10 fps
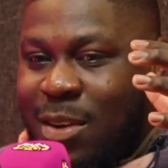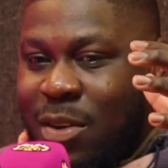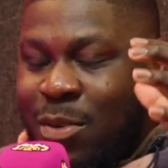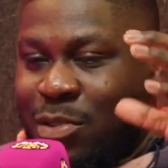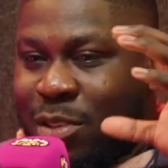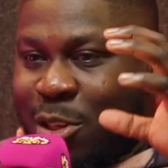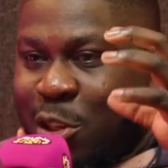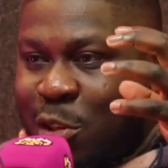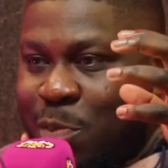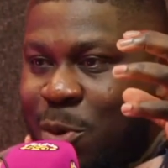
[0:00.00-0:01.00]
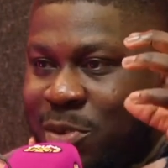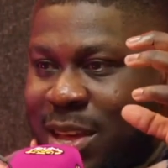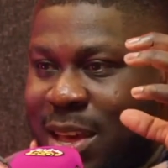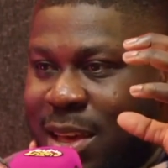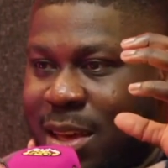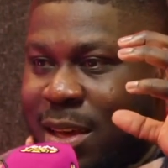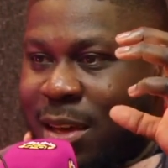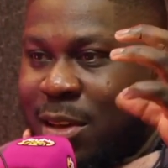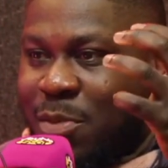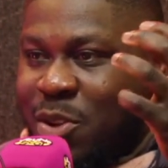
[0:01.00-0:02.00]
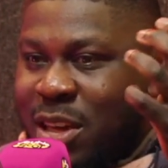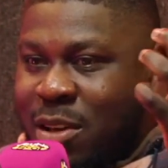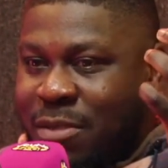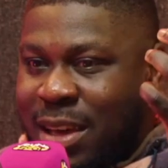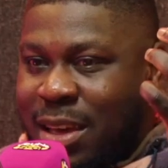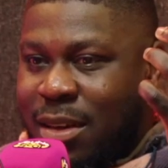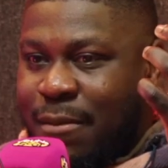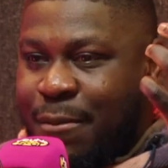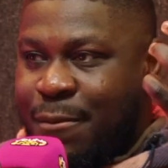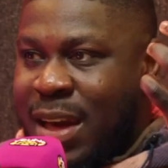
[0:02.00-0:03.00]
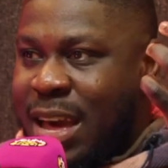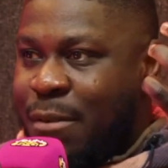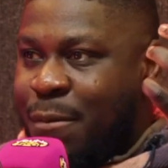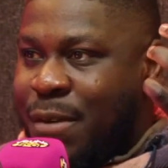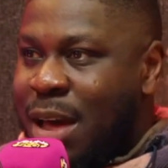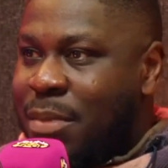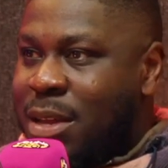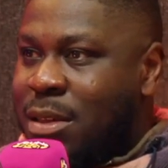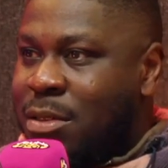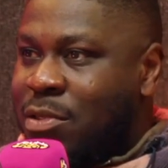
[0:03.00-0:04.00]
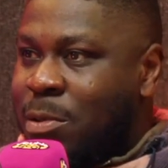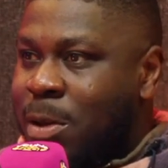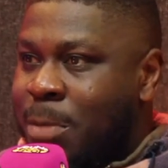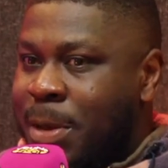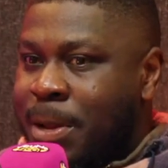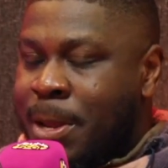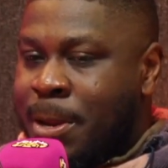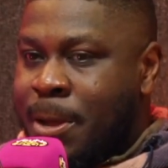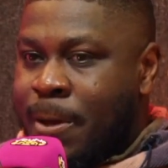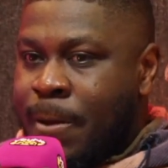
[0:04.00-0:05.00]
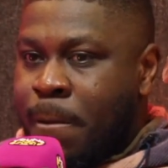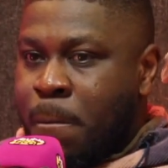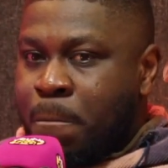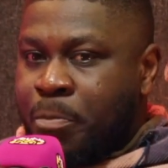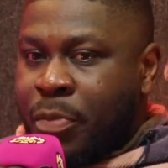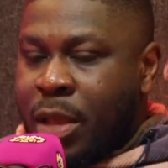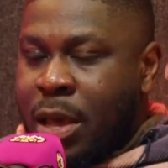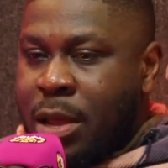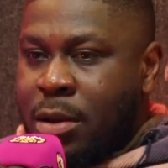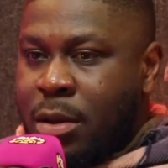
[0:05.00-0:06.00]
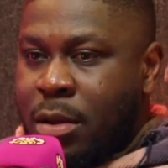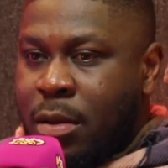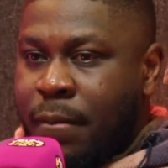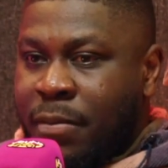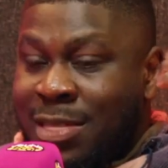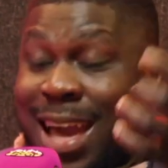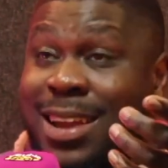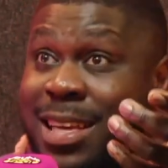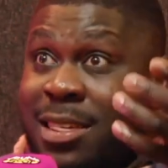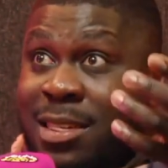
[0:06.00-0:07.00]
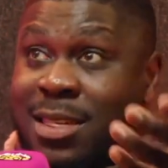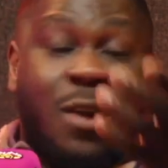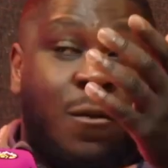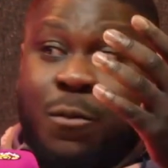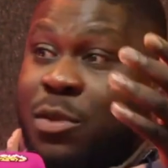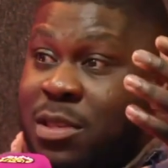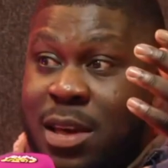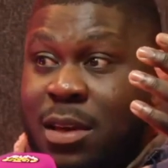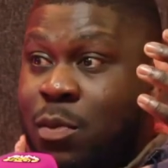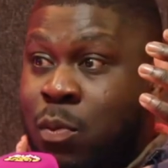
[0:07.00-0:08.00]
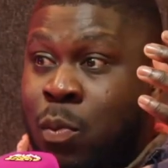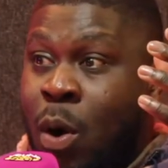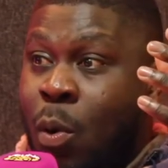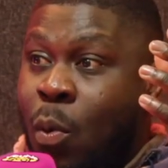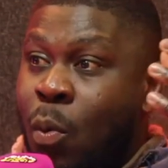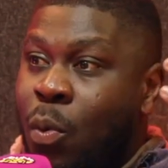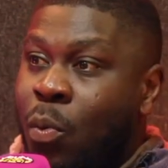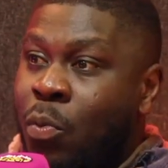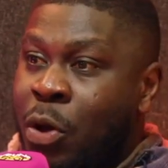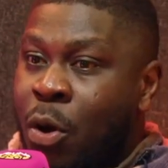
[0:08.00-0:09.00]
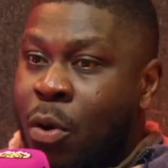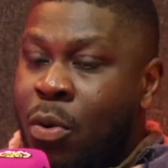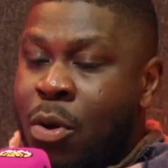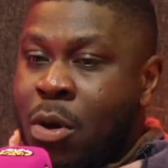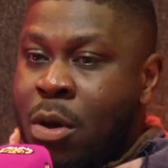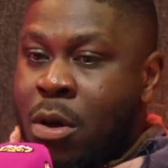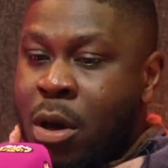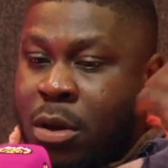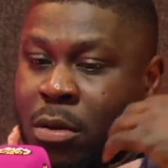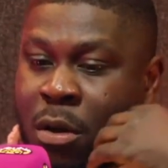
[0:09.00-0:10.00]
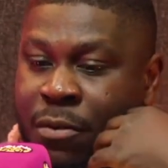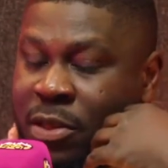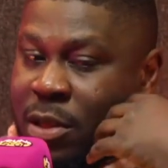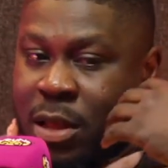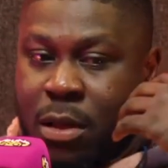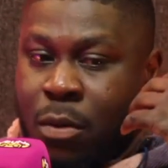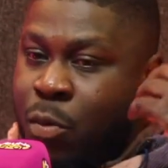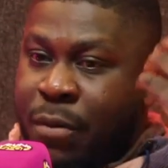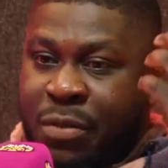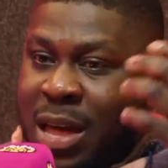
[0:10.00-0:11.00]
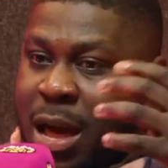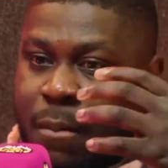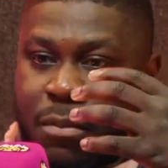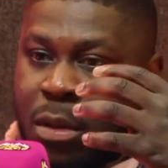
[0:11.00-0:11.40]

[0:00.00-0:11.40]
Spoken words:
it was just this small knit community of like 5 families. Do you know what I mean? And that in itself was like, whoa, you know? And obviously with that,